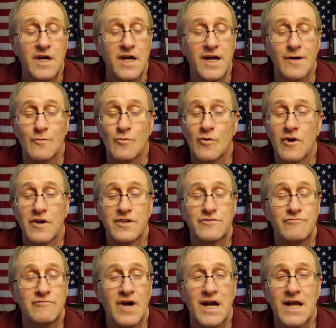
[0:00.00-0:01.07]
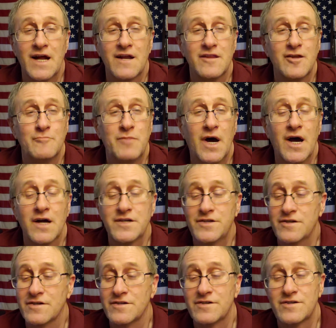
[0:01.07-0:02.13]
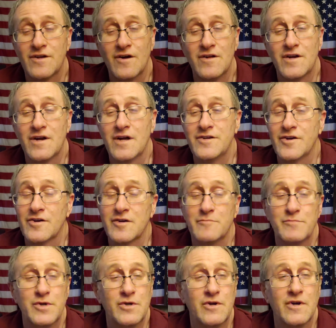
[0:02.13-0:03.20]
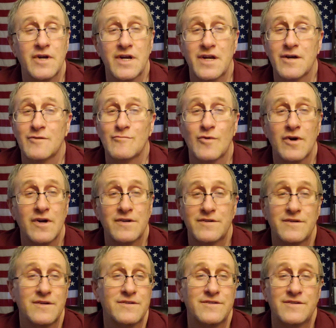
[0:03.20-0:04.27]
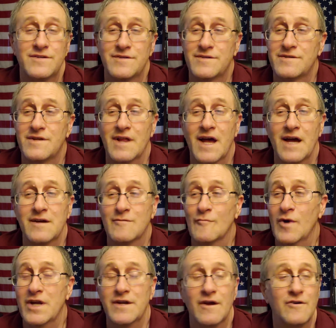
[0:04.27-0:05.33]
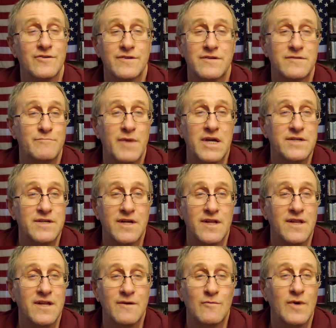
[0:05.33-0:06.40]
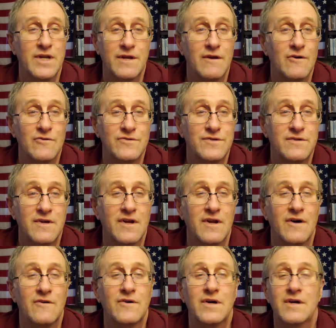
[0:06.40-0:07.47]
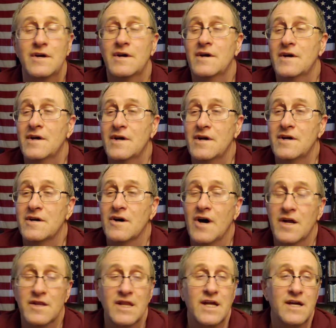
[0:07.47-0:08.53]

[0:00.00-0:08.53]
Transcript: It works right out of the box. You install it on your computer and it works. It's just like Windows. It's basically Windows, on